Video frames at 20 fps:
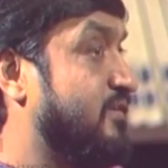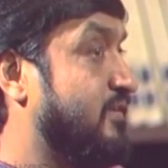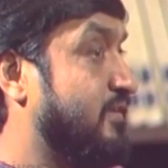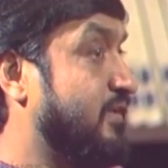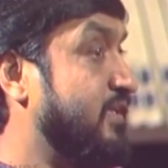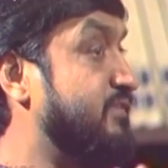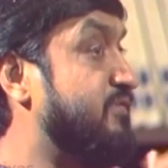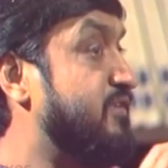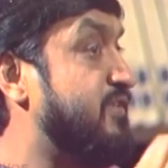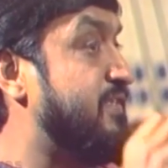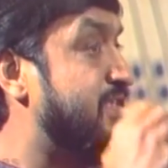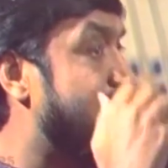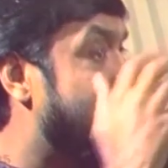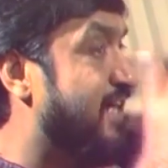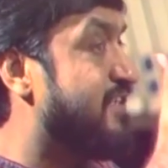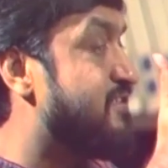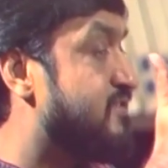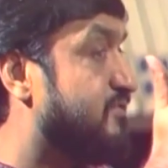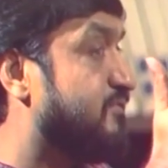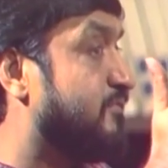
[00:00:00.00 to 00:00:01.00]
even
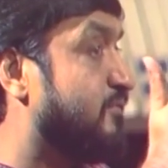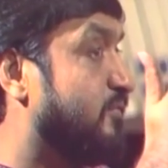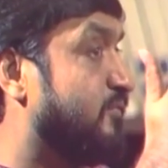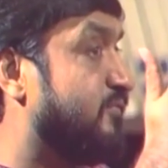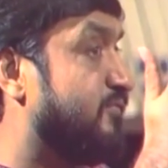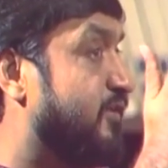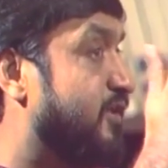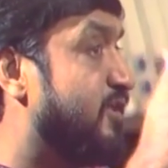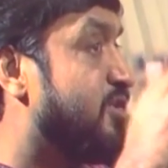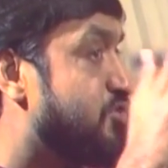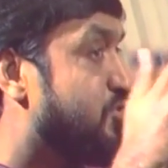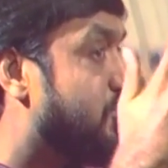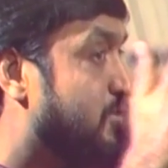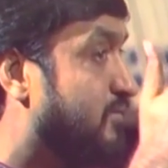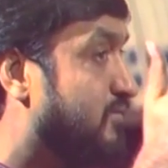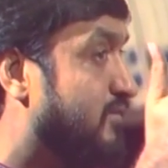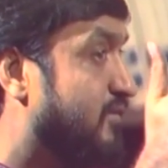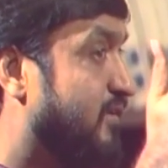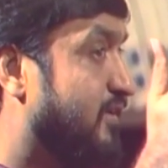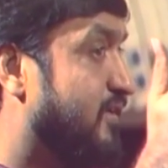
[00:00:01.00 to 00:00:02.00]
that
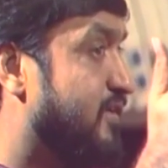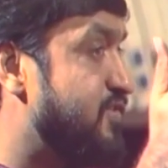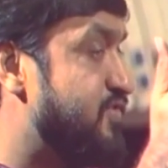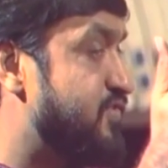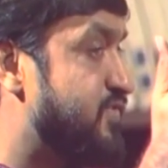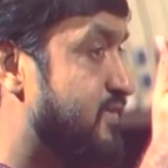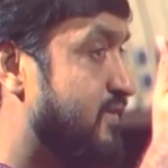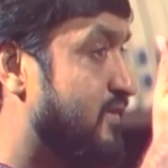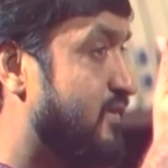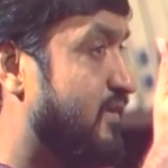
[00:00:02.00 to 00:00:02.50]
version is,